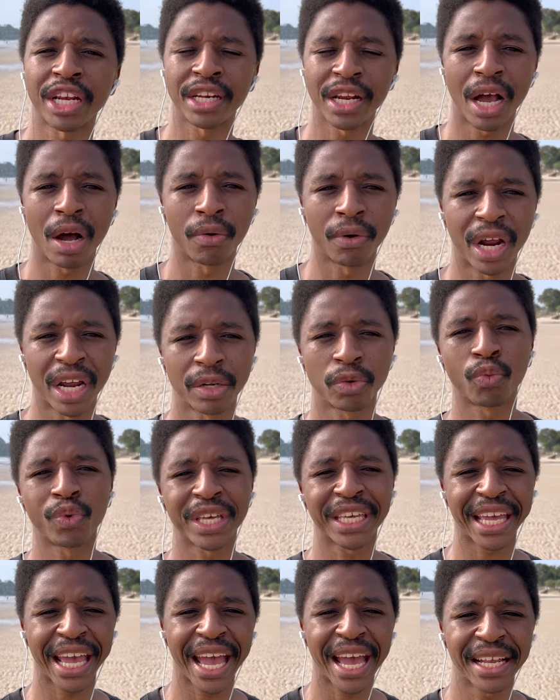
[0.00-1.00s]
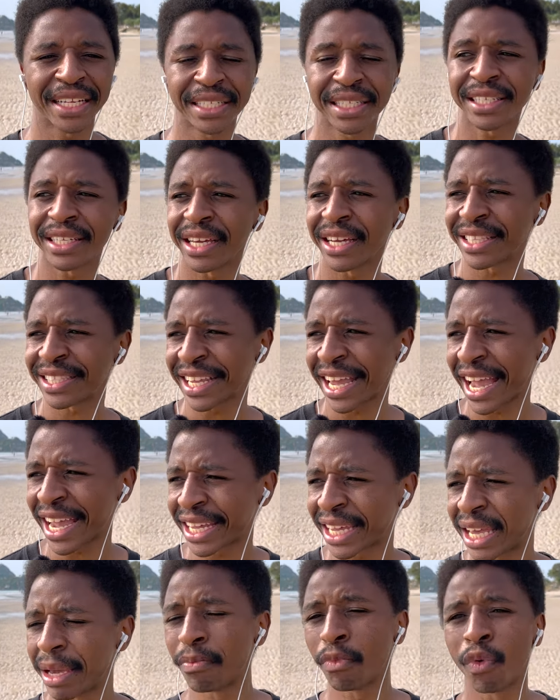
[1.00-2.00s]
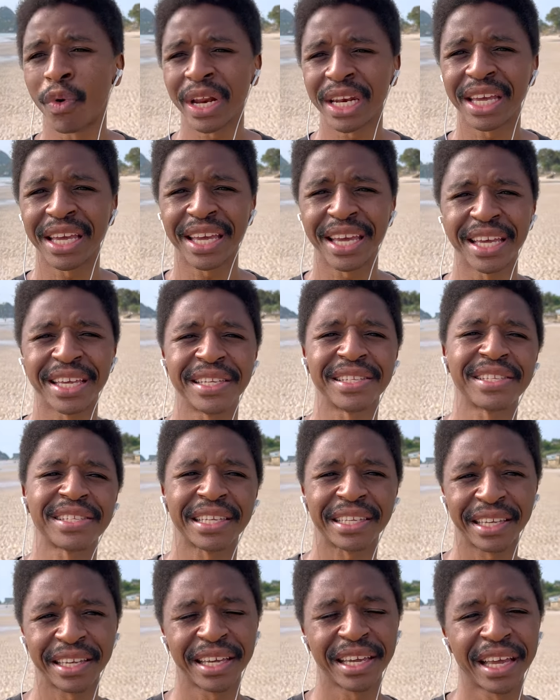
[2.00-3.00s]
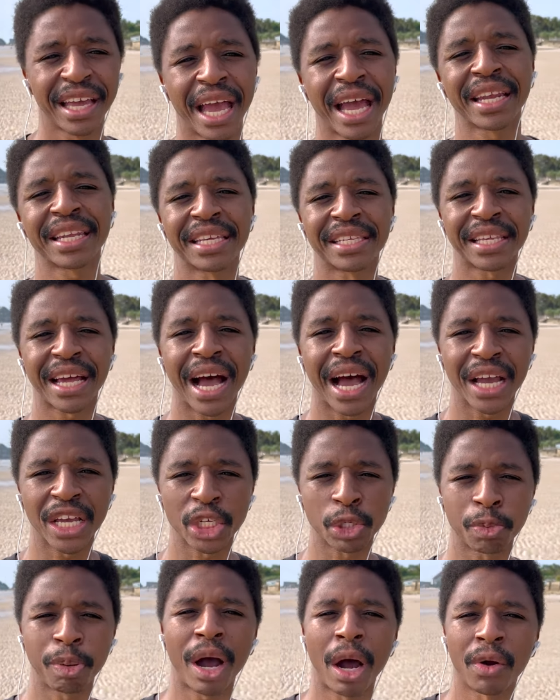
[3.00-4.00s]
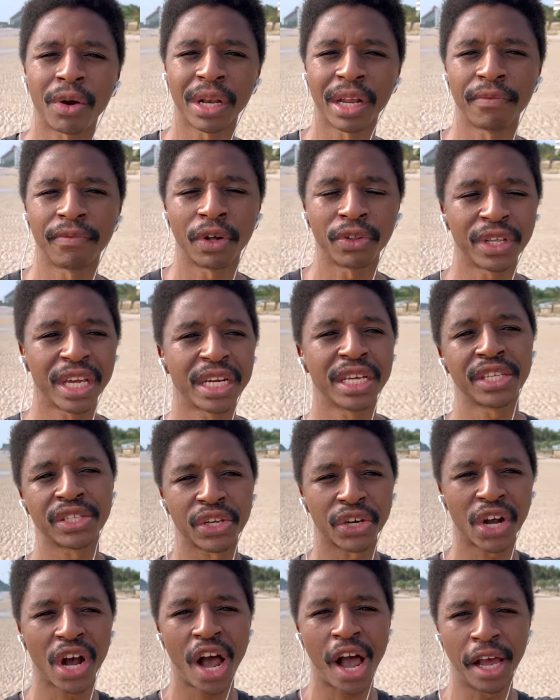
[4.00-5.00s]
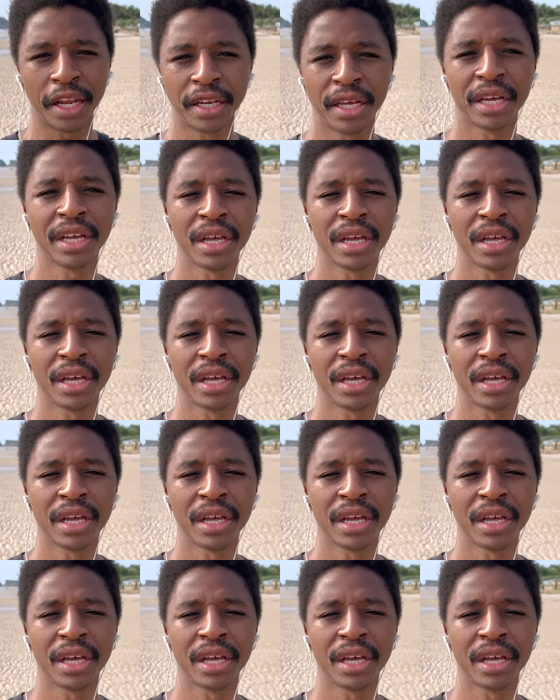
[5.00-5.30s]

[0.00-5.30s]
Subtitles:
now, right? We can't attack him when he is at his highest power level, then he's a god.